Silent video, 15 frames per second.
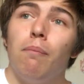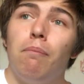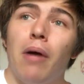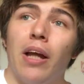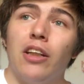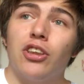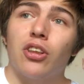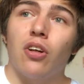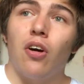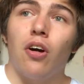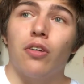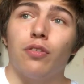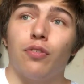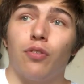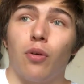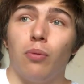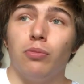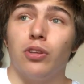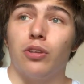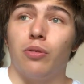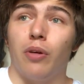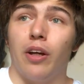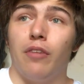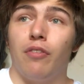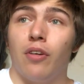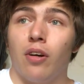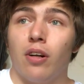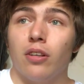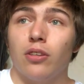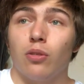Banish a card from the
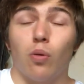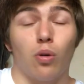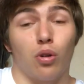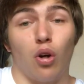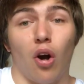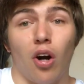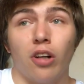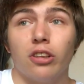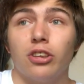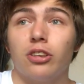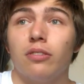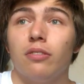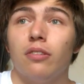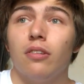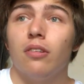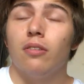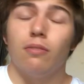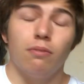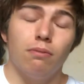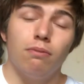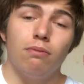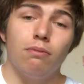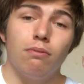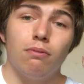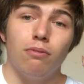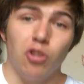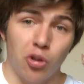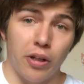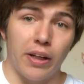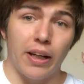graveyard or cards,
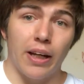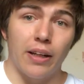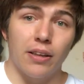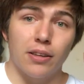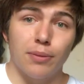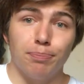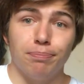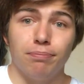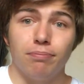you can negate it.